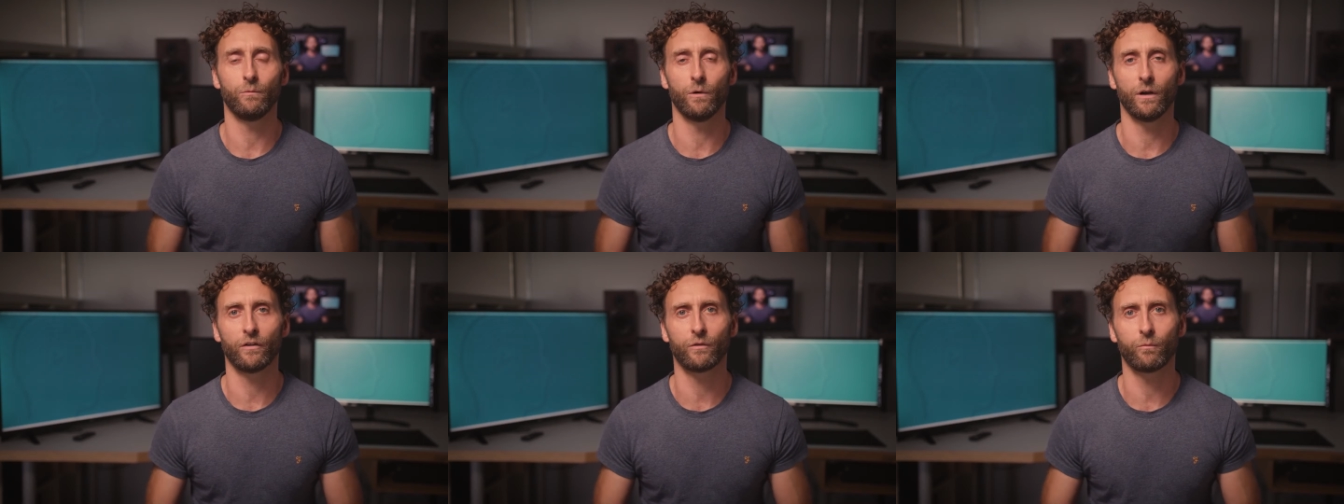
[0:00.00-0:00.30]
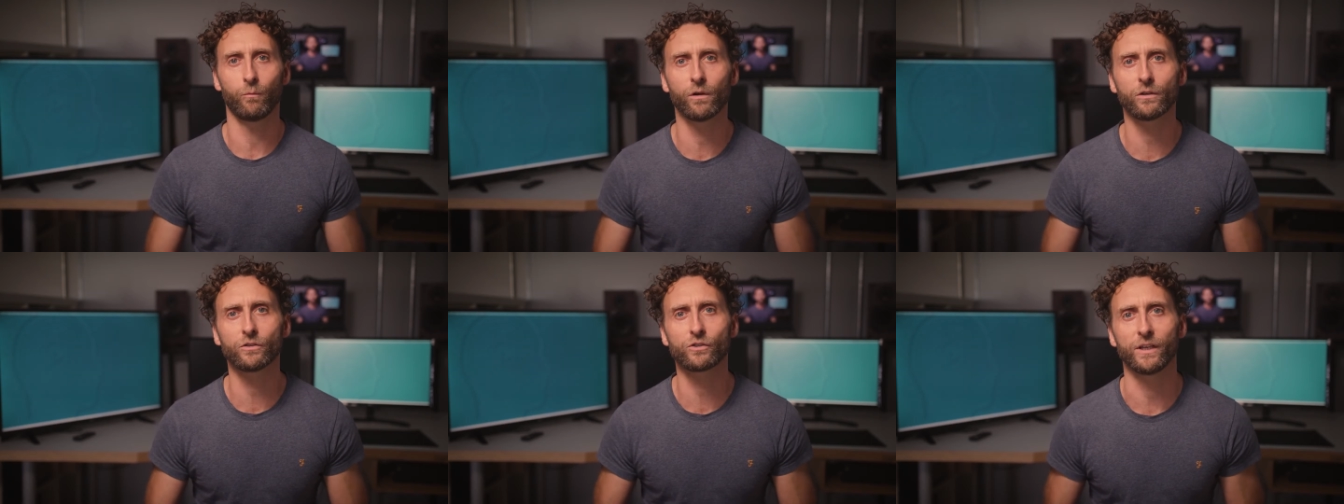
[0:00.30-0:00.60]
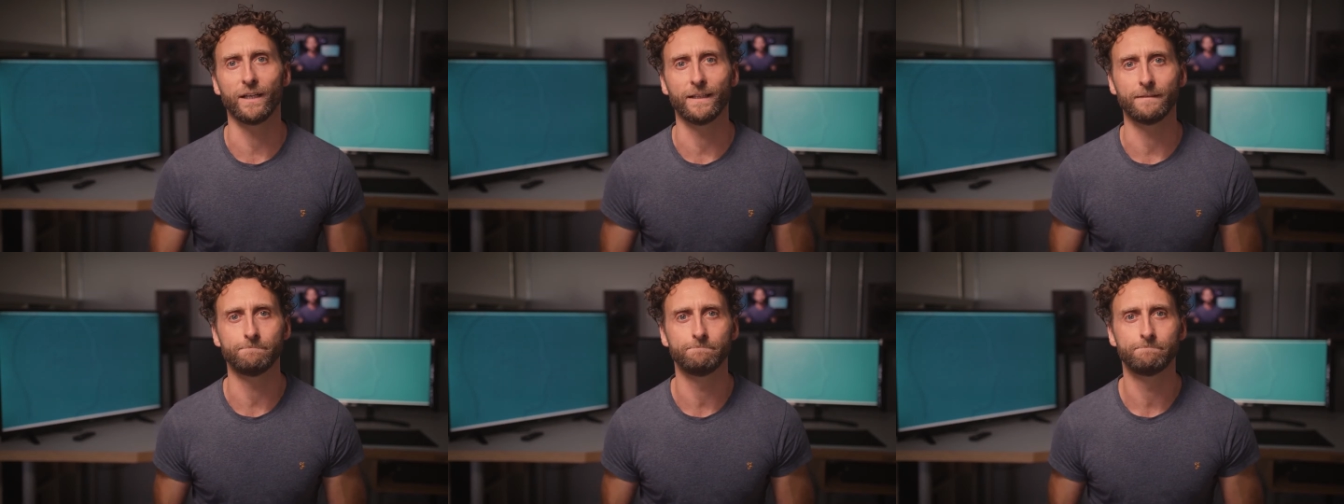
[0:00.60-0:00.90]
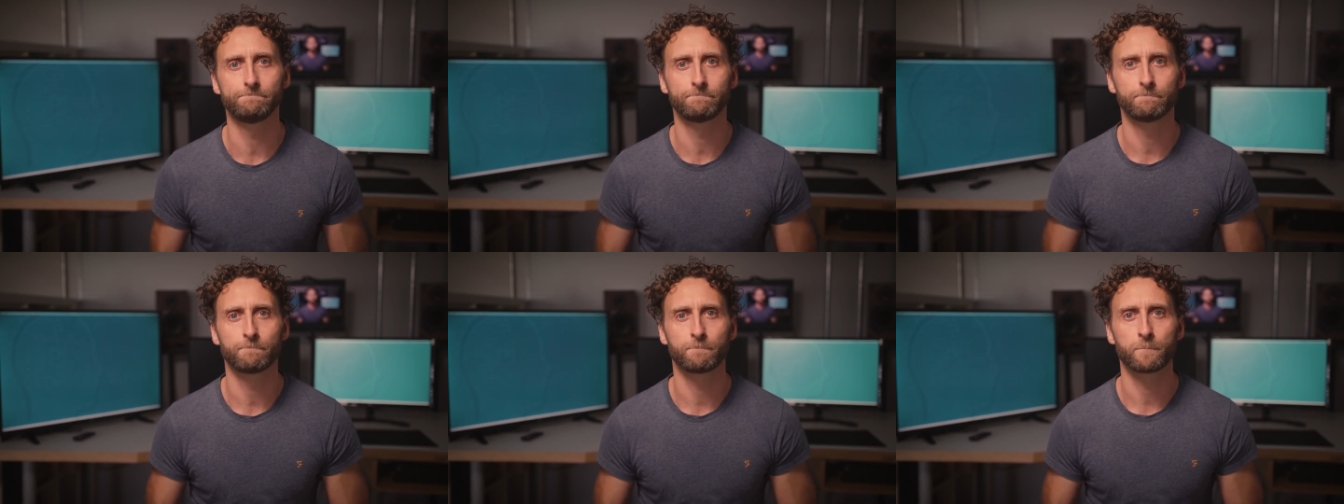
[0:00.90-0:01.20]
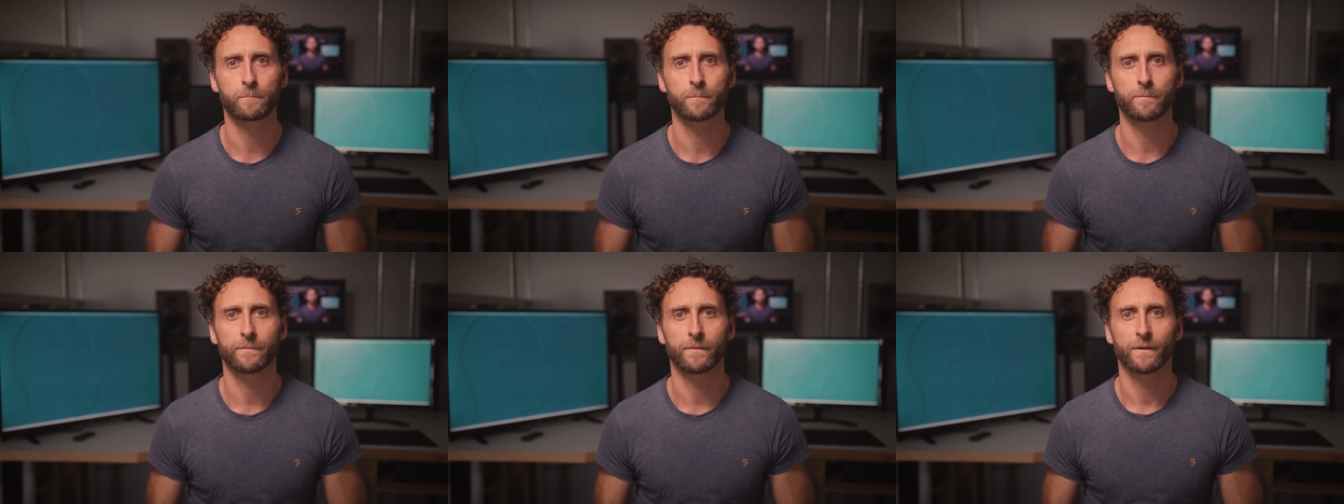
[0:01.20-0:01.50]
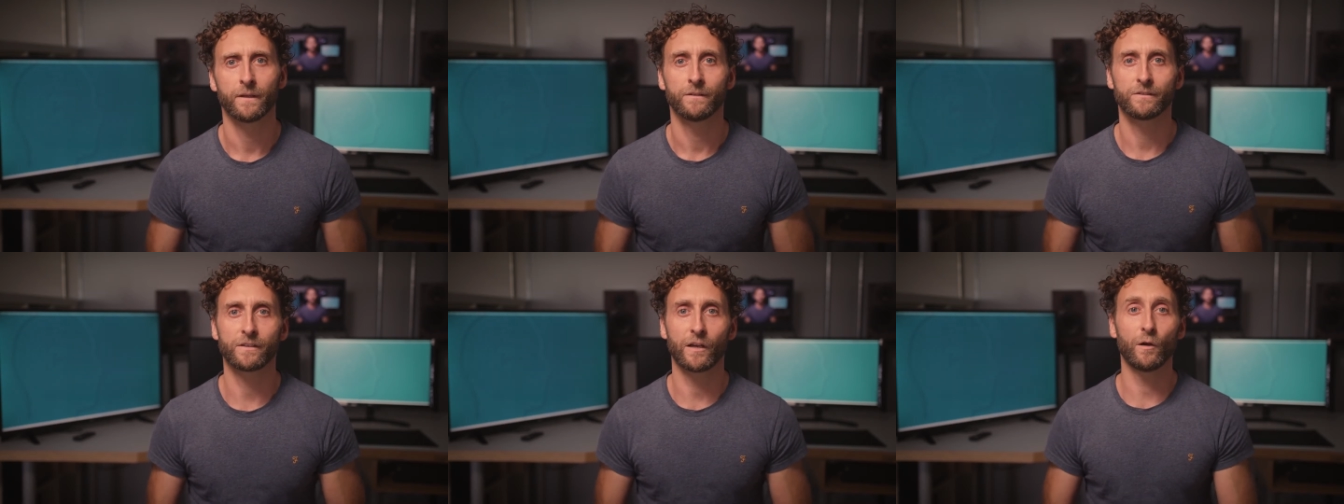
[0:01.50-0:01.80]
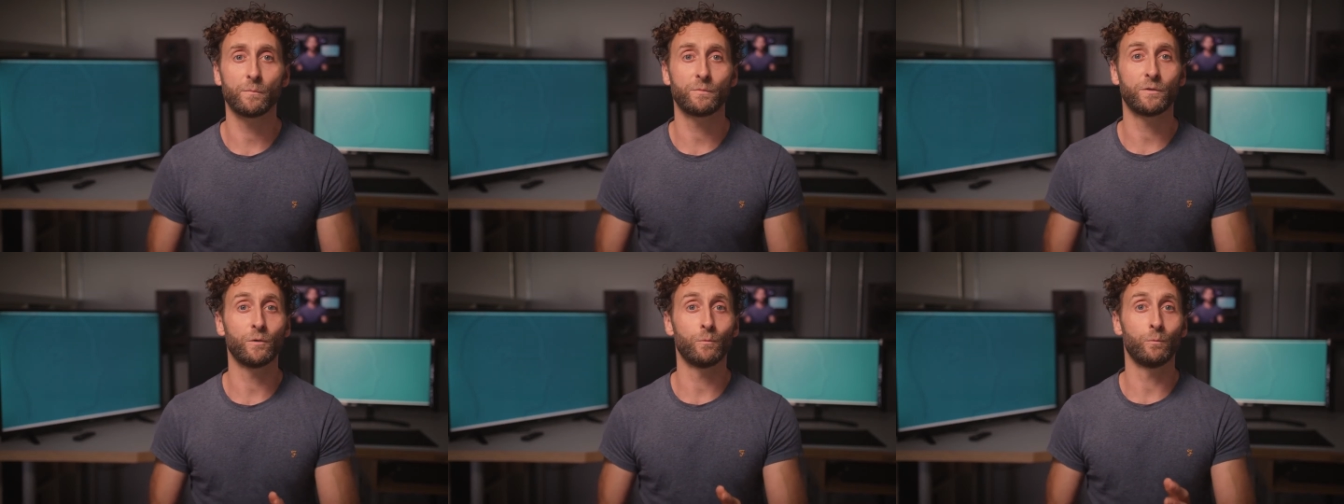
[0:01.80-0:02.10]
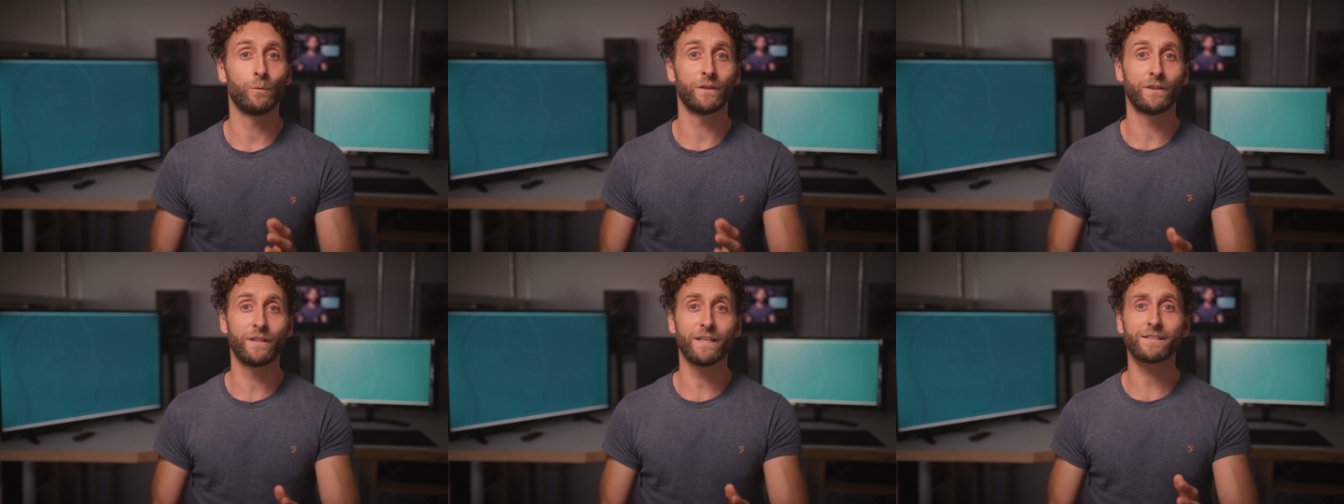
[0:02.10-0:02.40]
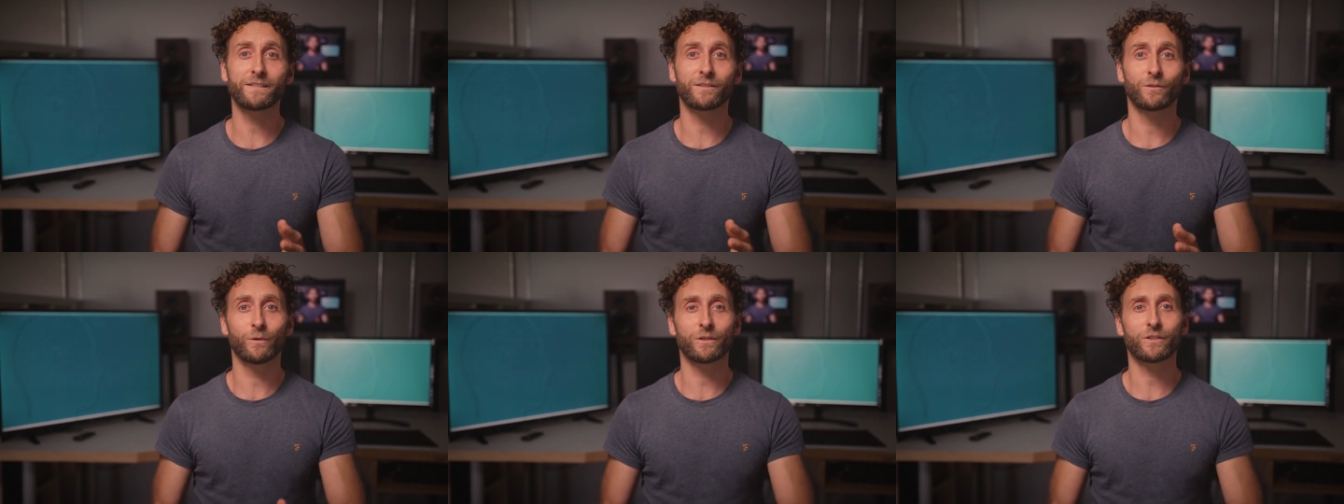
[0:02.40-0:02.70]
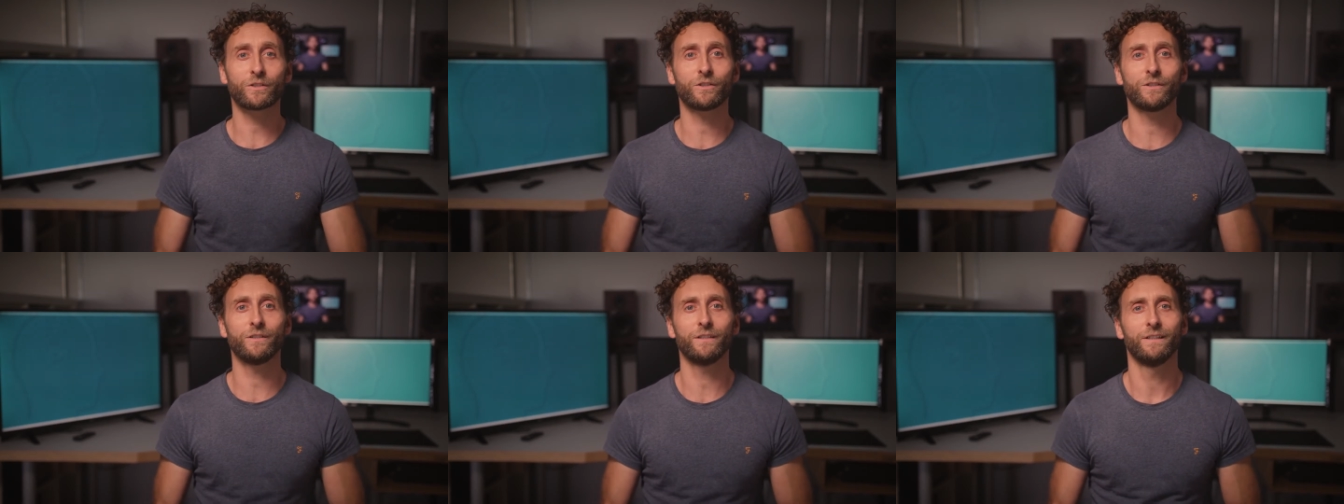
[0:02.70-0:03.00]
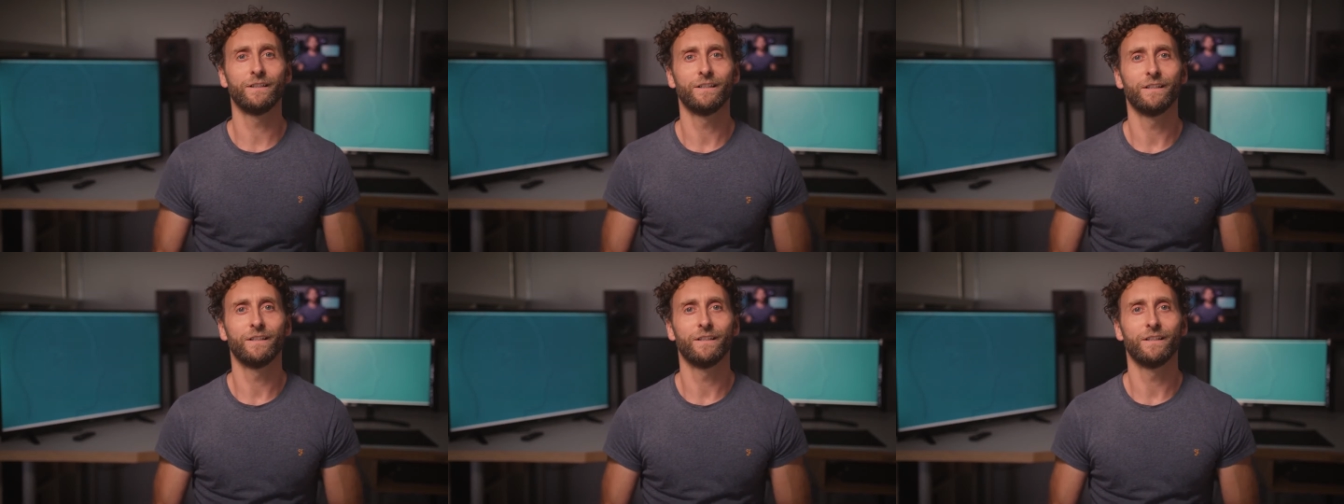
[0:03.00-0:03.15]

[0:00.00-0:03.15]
worth watching? To help you with this question,